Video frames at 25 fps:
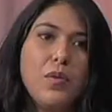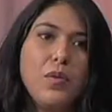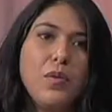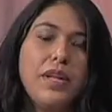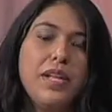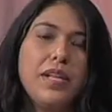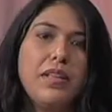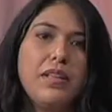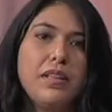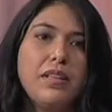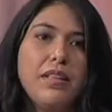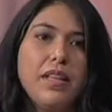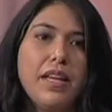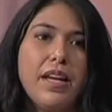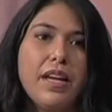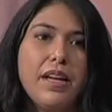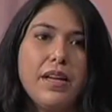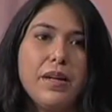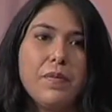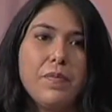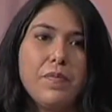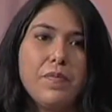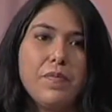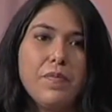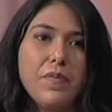Well,
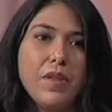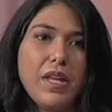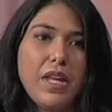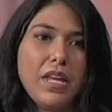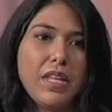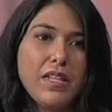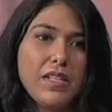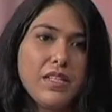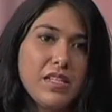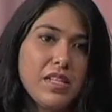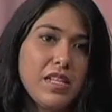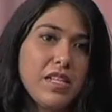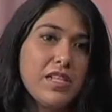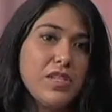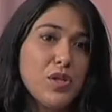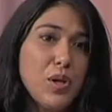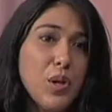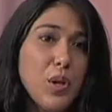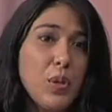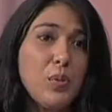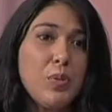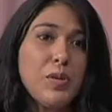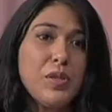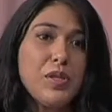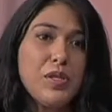um, it, it's
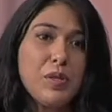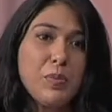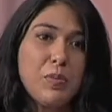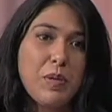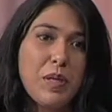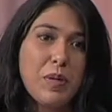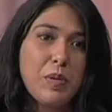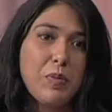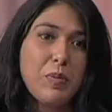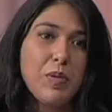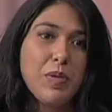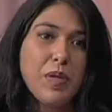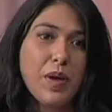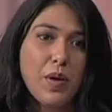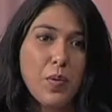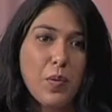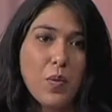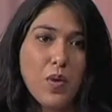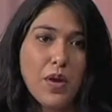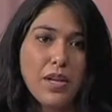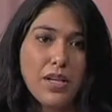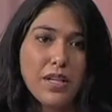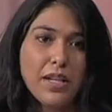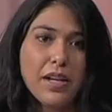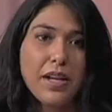open to people that
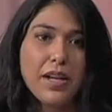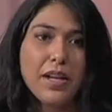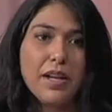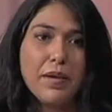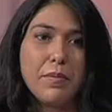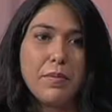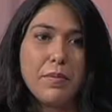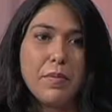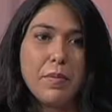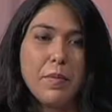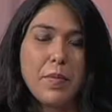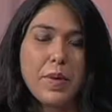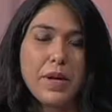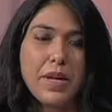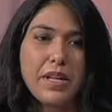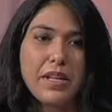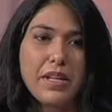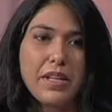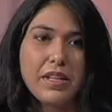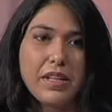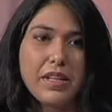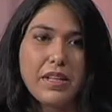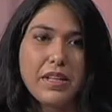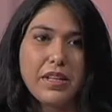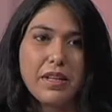want to come, but
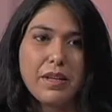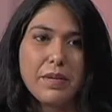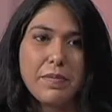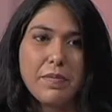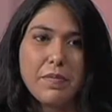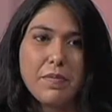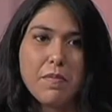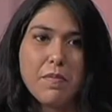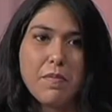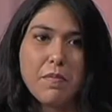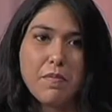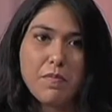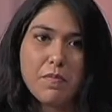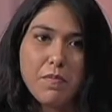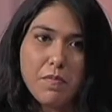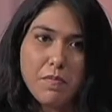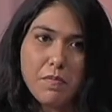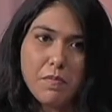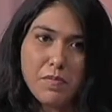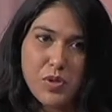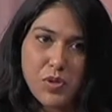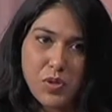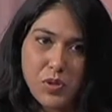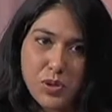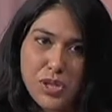um,
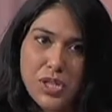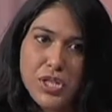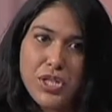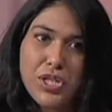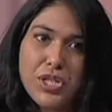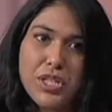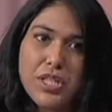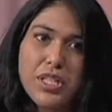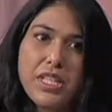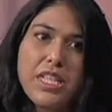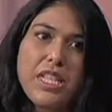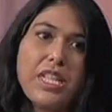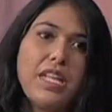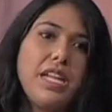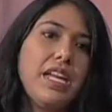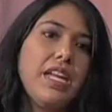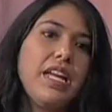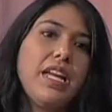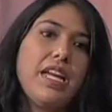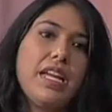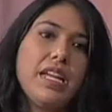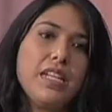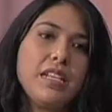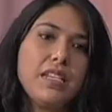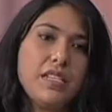traditionally
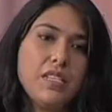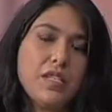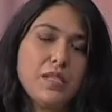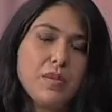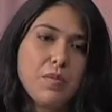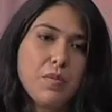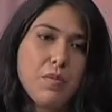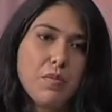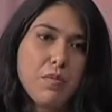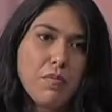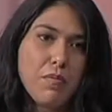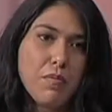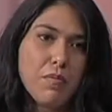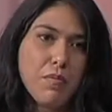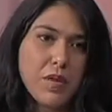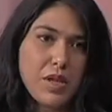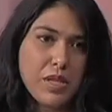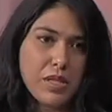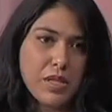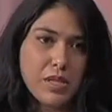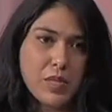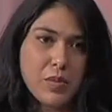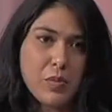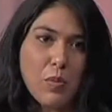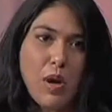it's
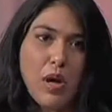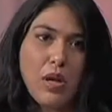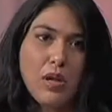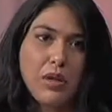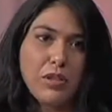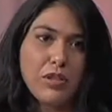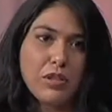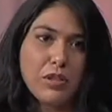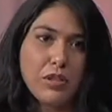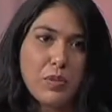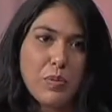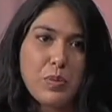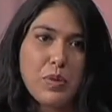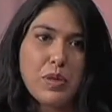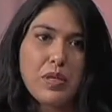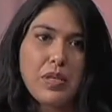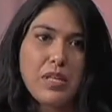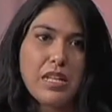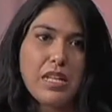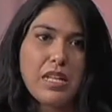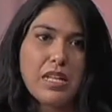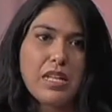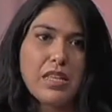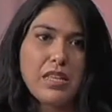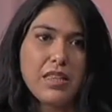a small
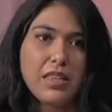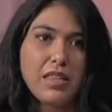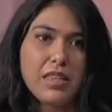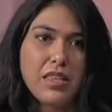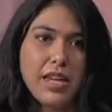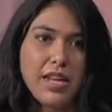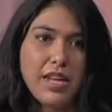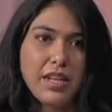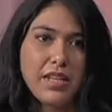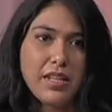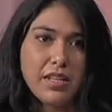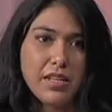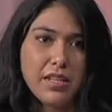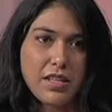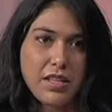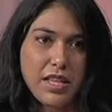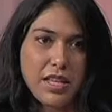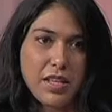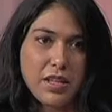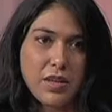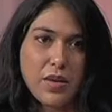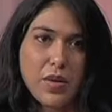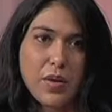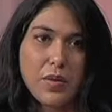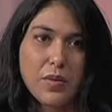community that, mm-hmm.
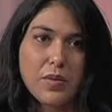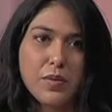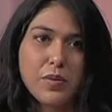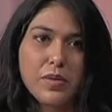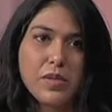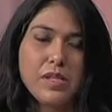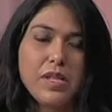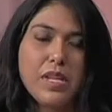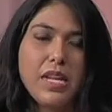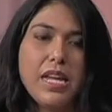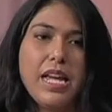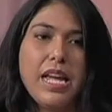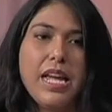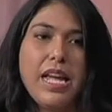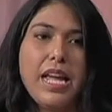that goes.